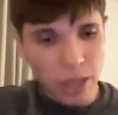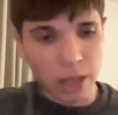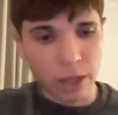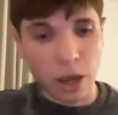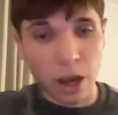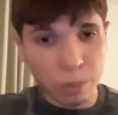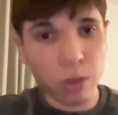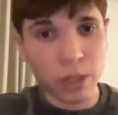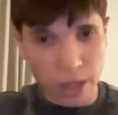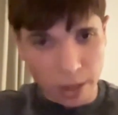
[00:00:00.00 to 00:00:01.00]
and the
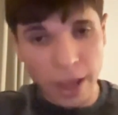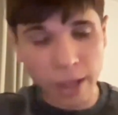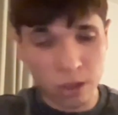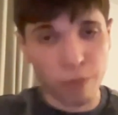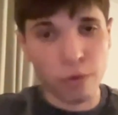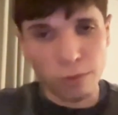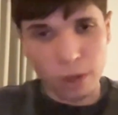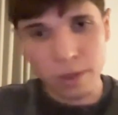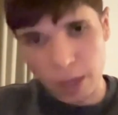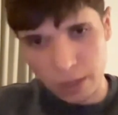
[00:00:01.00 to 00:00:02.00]
output index of your
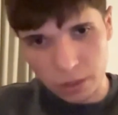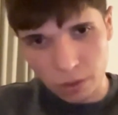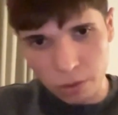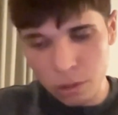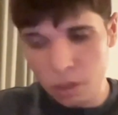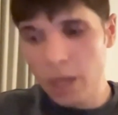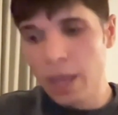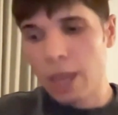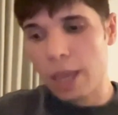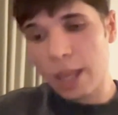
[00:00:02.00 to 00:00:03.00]
vTXOs,
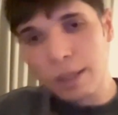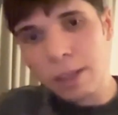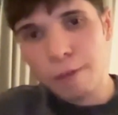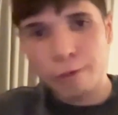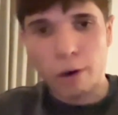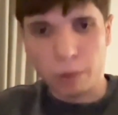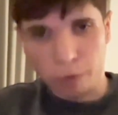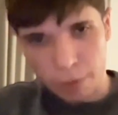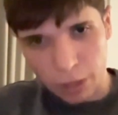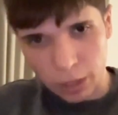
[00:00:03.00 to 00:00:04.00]
and the
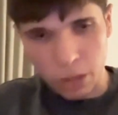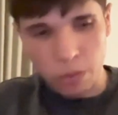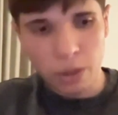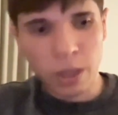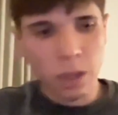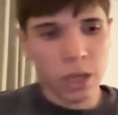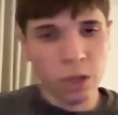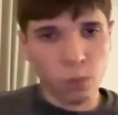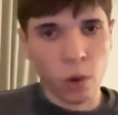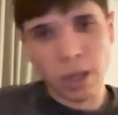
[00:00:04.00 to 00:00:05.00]
ephemeral value
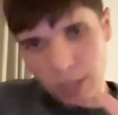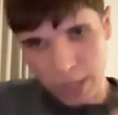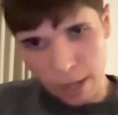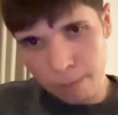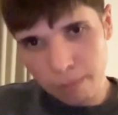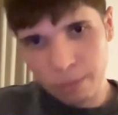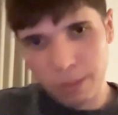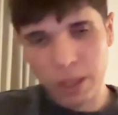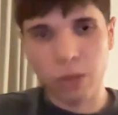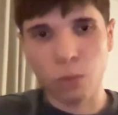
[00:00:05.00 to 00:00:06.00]
in one DM,
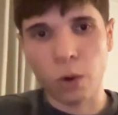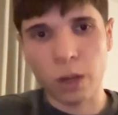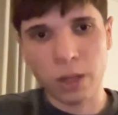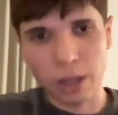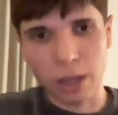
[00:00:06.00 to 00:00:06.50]
in one